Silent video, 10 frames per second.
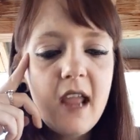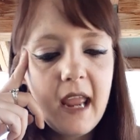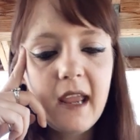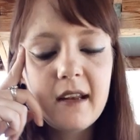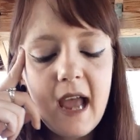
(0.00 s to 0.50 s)

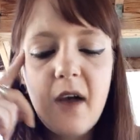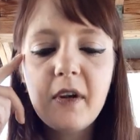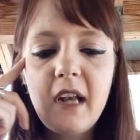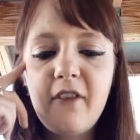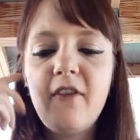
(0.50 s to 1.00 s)
And how
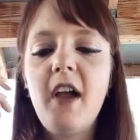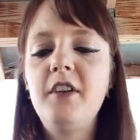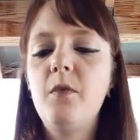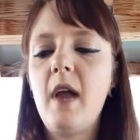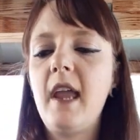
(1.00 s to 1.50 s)
can I
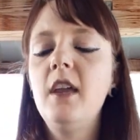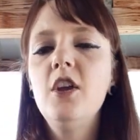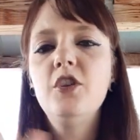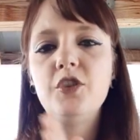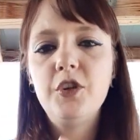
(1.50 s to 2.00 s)
find a way
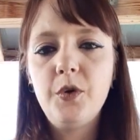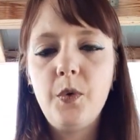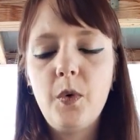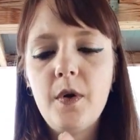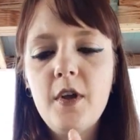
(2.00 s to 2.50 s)

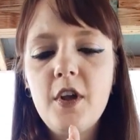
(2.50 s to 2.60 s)
to